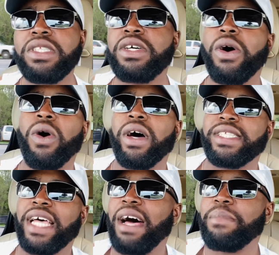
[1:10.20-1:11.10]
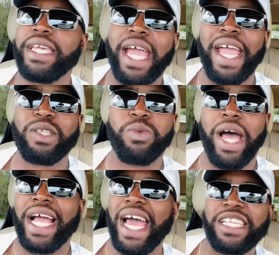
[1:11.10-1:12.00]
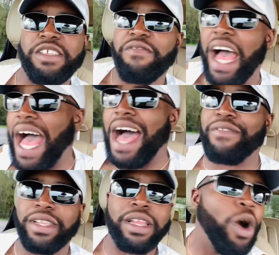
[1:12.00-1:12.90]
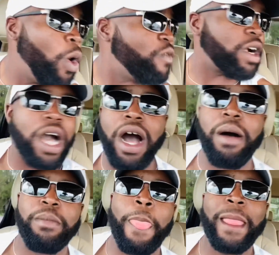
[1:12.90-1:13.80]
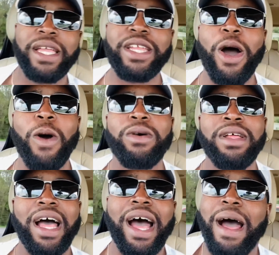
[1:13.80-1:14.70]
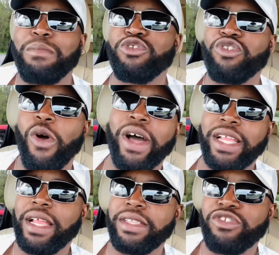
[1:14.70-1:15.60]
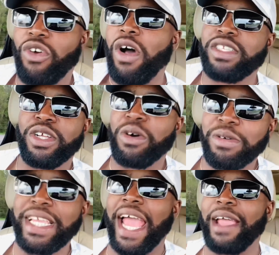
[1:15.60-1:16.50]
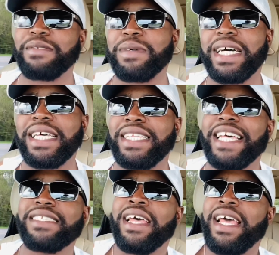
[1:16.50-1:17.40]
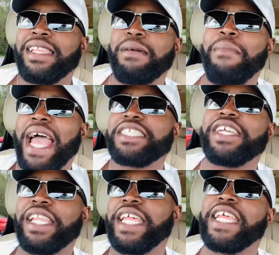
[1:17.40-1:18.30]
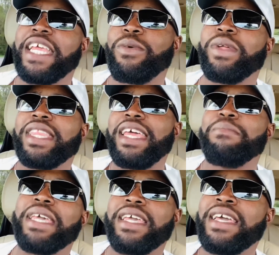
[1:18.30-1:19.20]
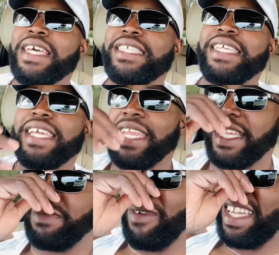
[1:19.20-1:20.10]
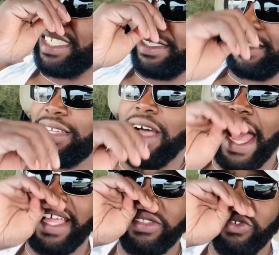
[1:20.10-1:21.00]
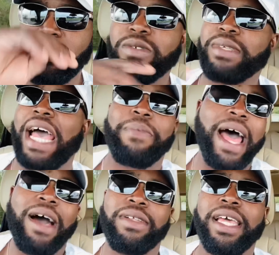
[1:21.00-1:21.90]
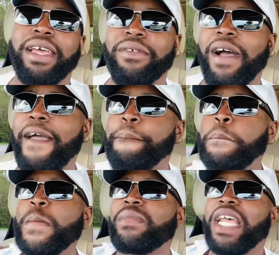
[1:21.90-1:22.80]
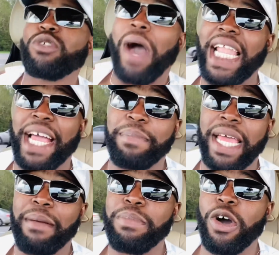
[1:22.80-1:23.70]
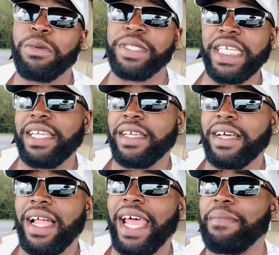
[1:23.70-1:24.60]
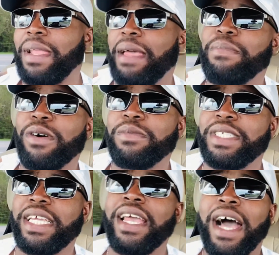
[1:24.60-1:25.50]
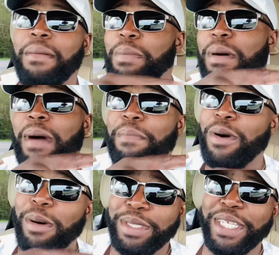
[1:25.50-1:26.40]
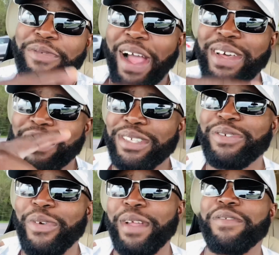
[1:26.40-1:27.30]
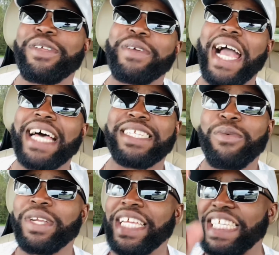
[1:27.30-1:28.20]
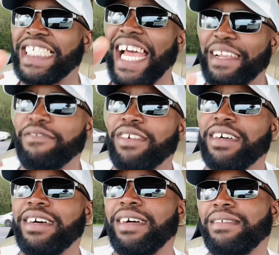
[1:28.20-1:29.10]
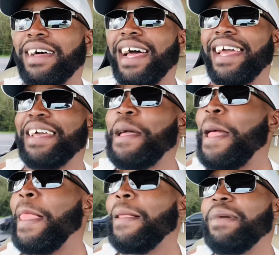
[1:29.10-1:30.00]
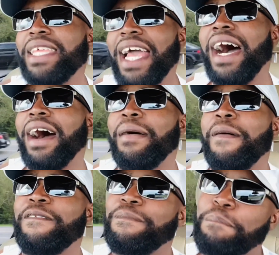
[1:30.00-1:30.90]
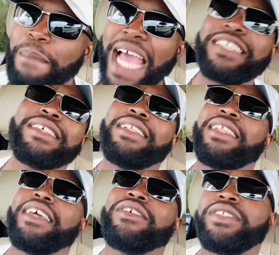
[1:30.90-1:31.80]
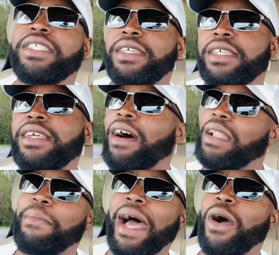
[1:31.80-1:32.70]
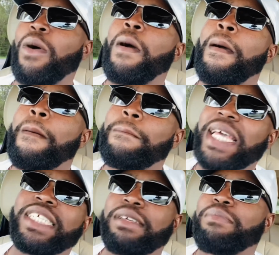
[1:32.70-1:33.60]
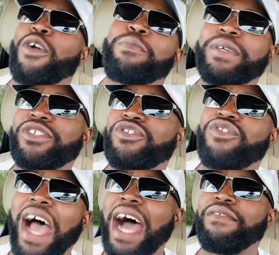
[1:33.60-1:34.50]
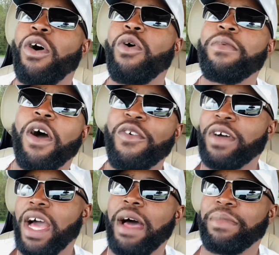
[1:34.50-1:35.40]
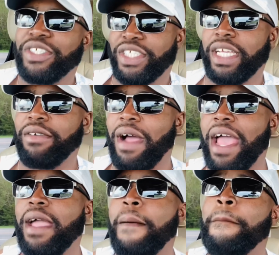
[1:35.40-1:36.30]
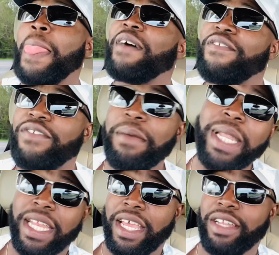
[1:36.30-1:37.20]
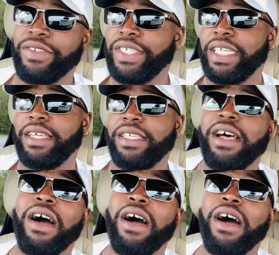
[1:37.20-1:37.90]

or zombie games where I gotta survive and overcome. You know, I'm drawn to those games because that's the masculinity within me seeking expression, all right, through some type of outlet, right? That's why I like playing PUBG. I'm going to put my PUBG right here on the screen for you guys that want to get shot the fuck up, all right? But yeah, masculine energy is all about mission, purpose, drive, overcoming shit, right? Feminine energy is all